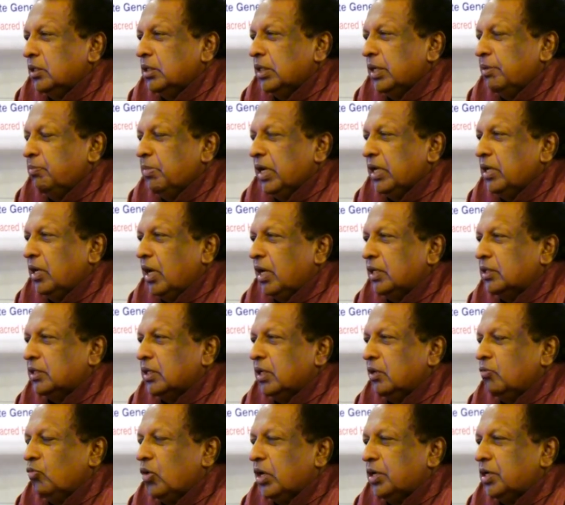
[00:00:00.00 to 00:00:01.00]
in my
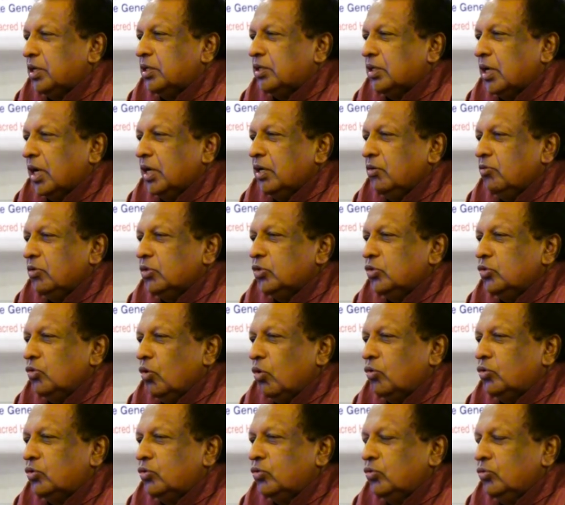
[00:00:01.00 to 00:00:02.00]
article, what I tried was
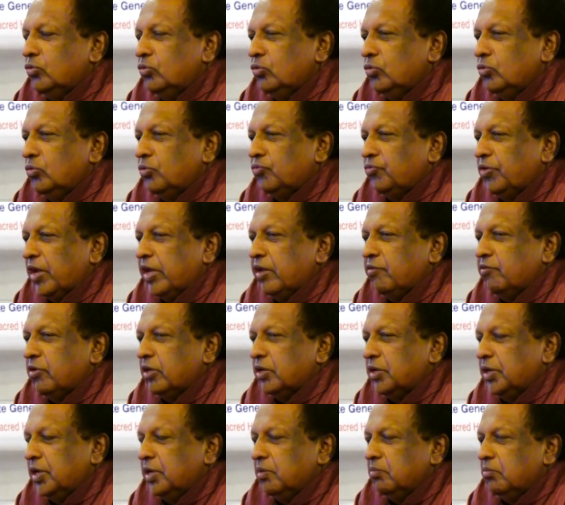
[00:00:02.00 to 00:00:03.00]
not to
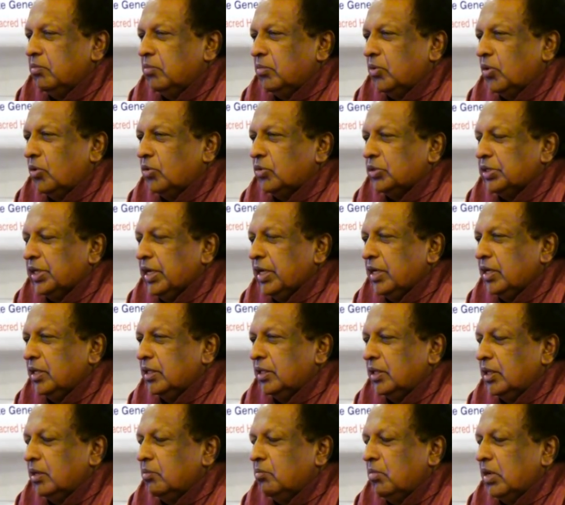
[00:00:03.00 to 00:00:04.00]
favor him or say
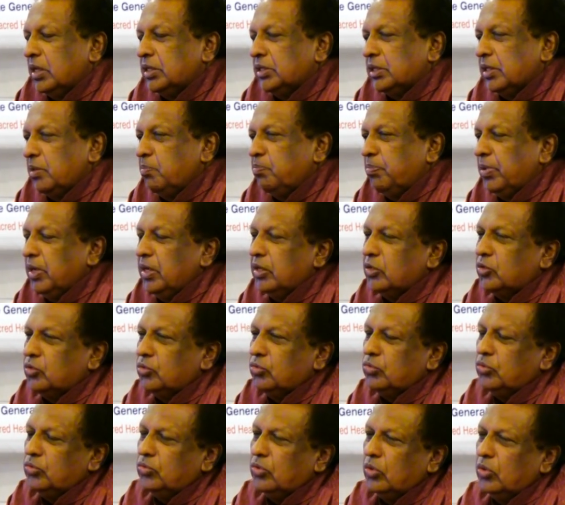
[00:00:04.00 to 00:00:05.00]
anything, but simply
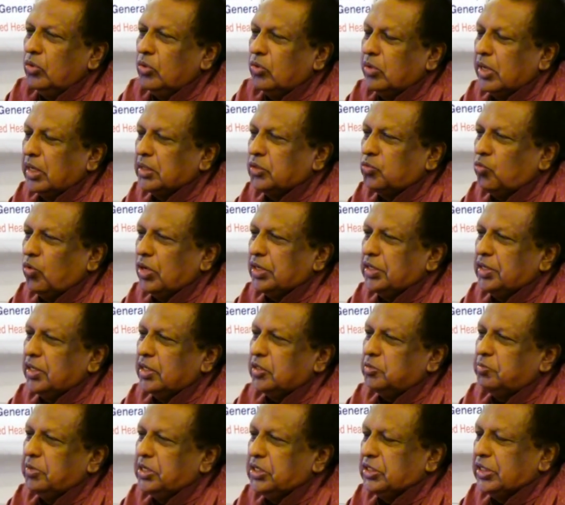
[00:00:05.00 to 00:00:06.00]
to look at what he
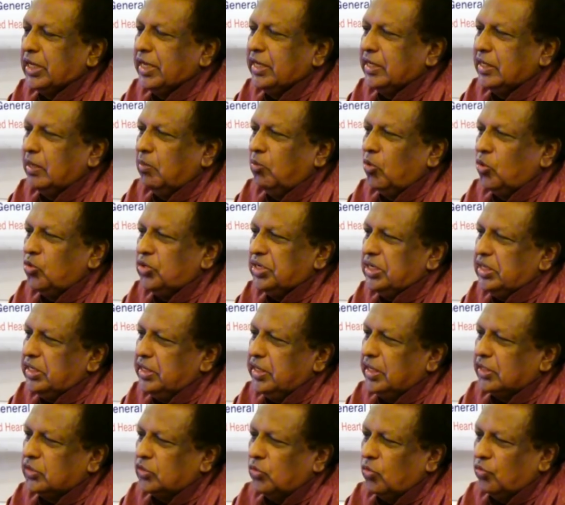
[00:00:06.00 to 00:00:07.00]
has been saying about
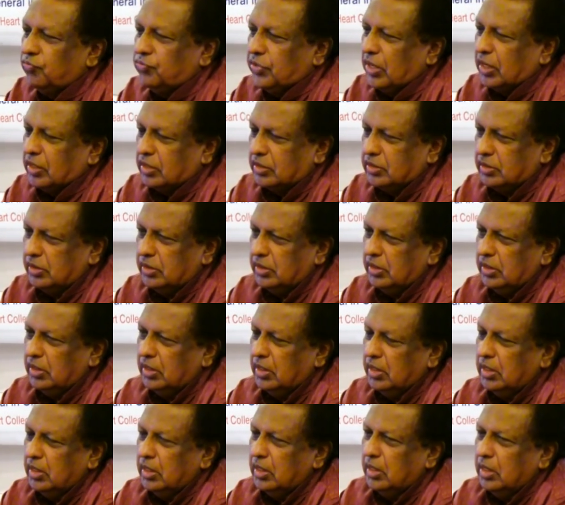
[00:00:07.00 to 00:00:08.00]
India so far
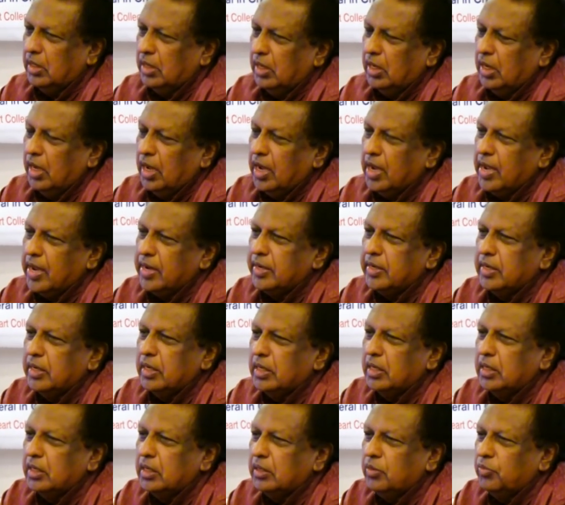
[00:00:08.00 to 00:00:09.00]
and
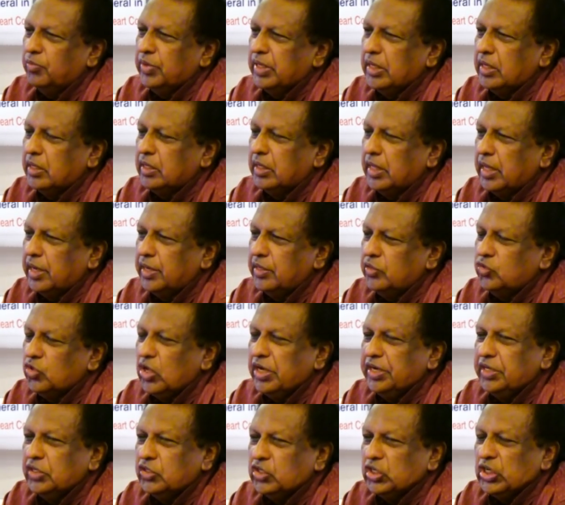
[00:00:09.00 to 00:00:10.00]
whether there is
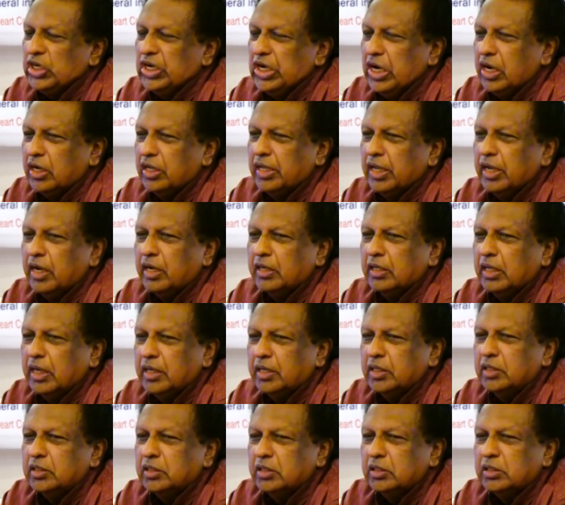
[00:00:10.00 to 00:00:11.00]
any signal there
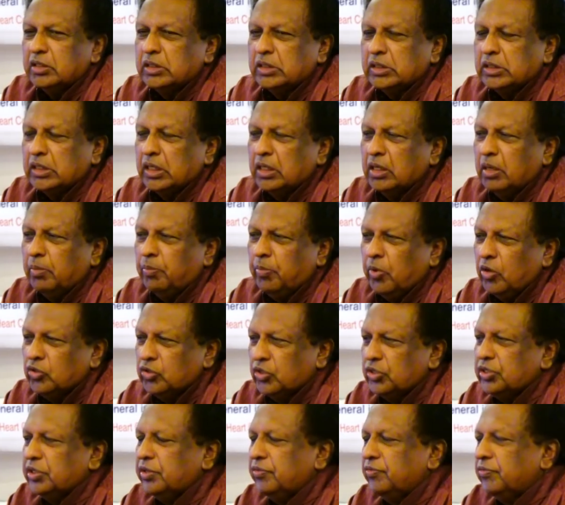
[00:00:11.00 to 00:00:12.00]
that is
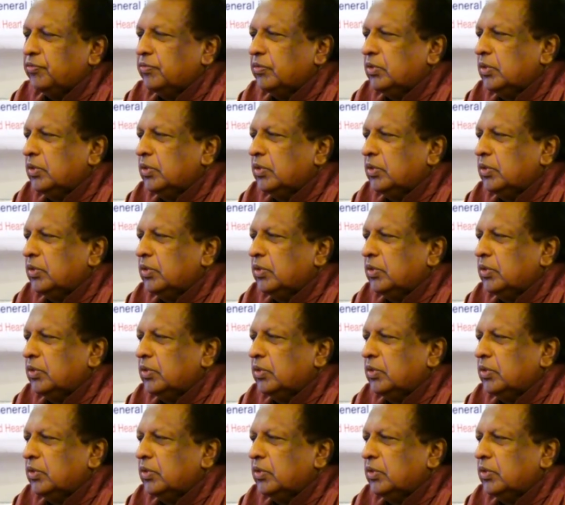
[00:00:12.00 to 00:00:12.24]
positive.